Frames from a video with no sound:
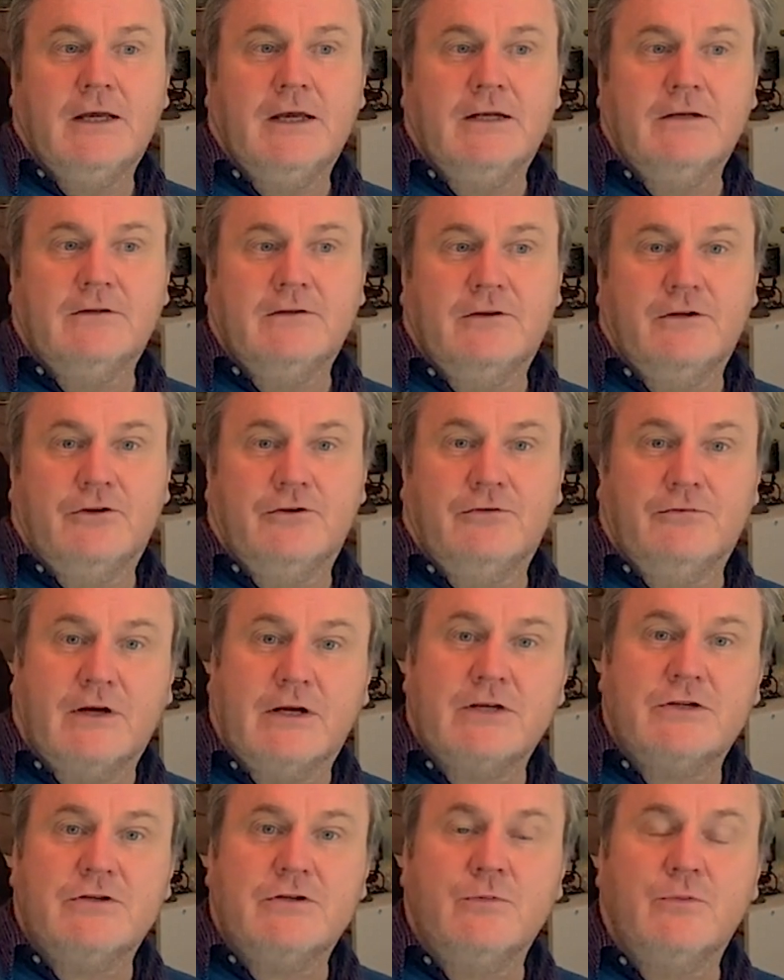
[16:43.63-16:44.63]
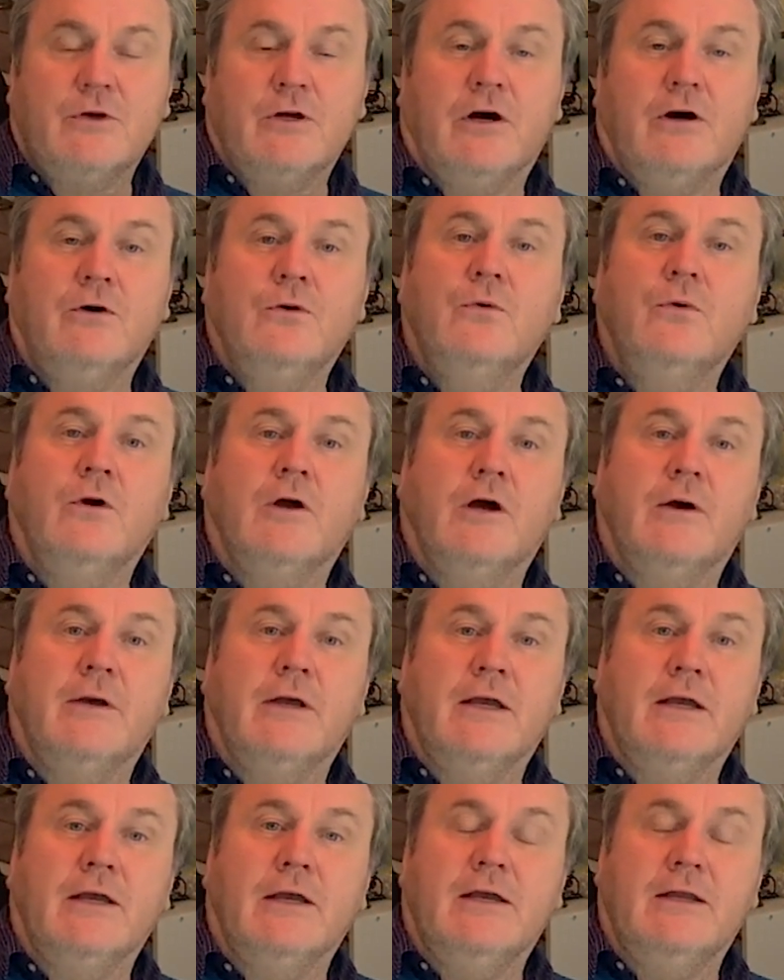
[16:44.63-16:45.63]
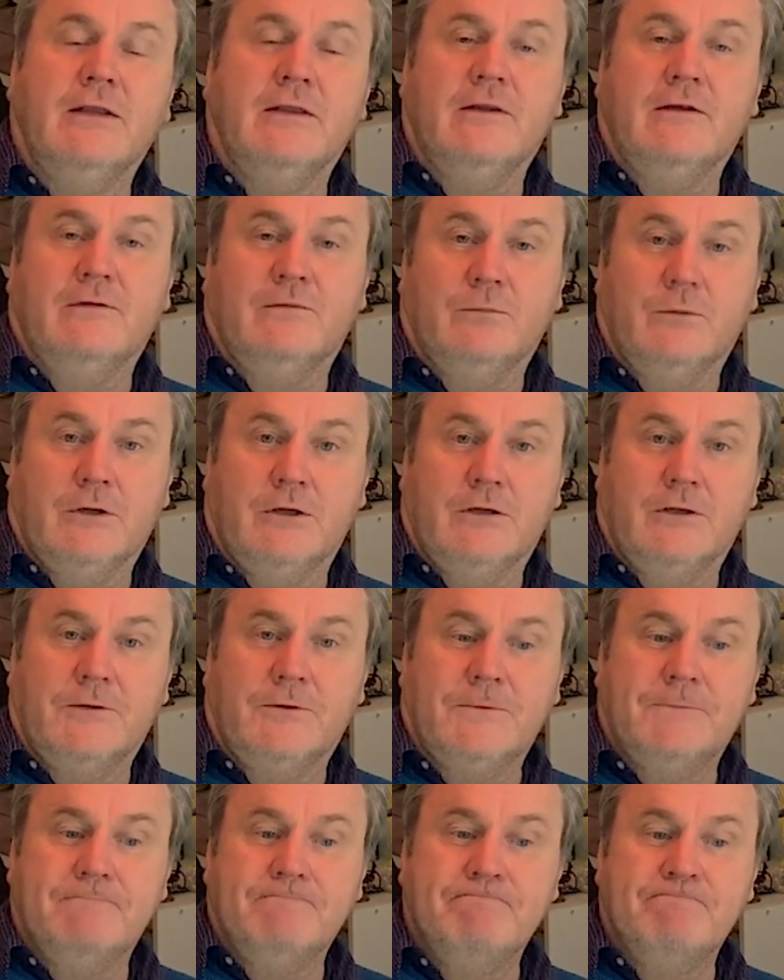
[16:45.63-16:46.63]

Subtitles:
into the direction we are all going in this world.